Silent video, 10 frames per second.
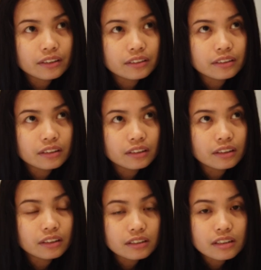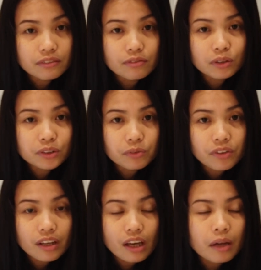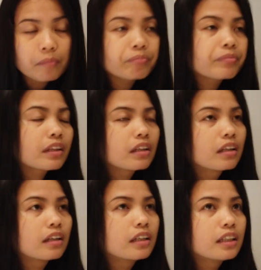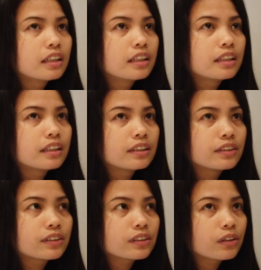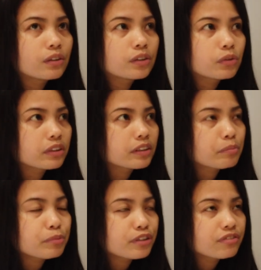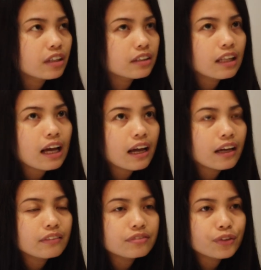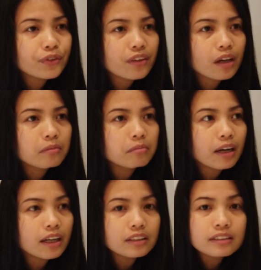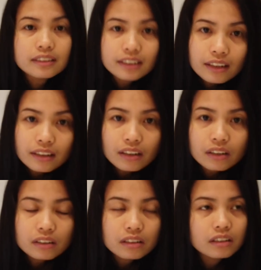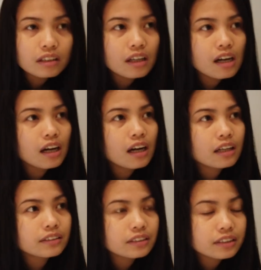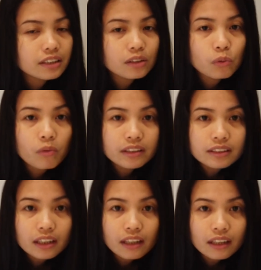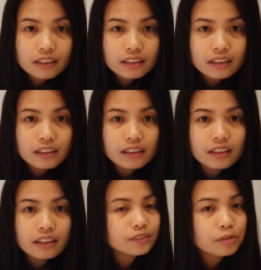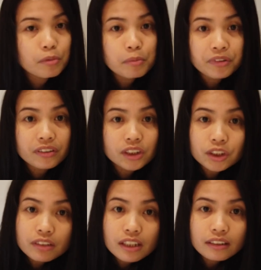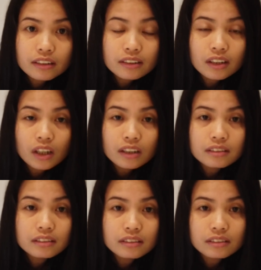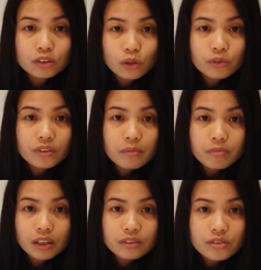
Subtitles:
and Eve was with him. So it was a perfect life for them until one day. Remember the tree that God told them